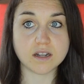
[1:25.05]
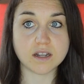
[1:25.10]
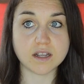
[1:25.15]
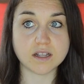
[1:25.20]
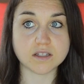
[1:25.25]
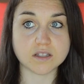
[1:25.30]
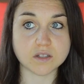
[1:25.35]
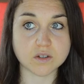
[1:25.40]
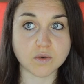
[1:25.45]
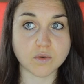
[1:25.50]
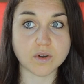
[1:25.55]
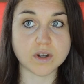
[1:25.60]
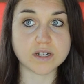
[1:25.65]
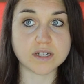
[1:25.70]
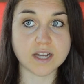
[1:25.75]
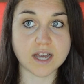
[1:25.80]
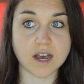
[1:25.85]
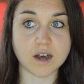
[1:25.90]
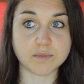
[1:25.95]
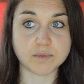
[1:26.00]
it's going
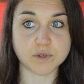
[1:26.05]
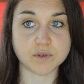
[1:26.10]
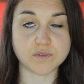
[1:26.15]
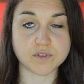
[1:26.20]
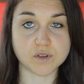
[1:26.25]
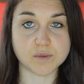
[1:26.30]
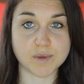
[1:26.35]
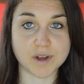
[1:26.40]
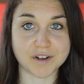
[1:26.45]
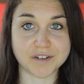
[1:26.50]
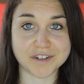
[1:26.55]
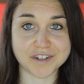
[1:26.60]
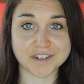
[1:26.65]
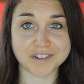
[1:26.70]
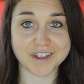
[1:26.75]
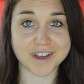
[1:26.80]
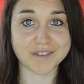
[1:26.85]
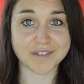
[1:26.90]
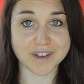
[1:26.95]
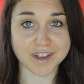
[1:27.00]
to help you feel better in your life.